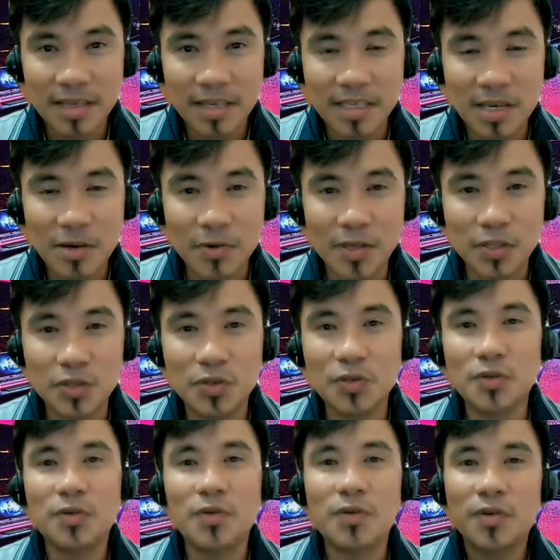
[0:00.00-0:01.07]
is equals
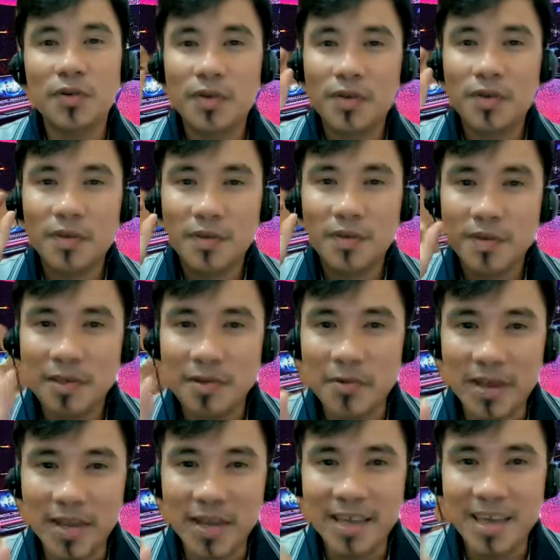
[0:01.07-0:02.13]
to
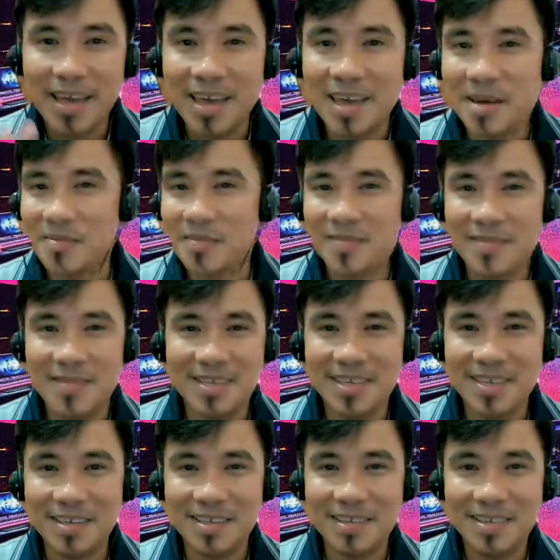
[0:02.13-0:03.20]
3m. That's
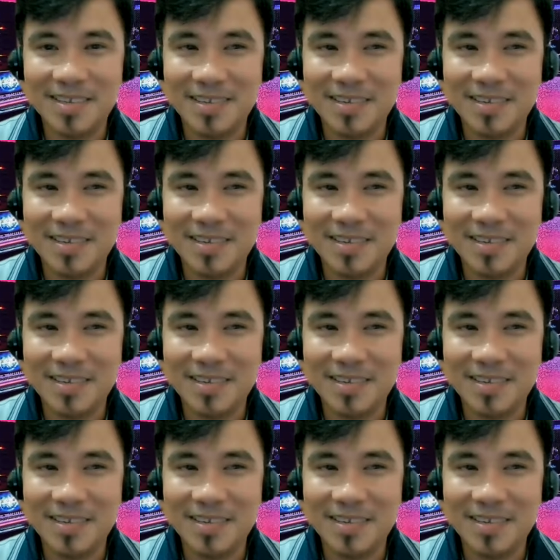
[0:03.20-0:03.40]
it.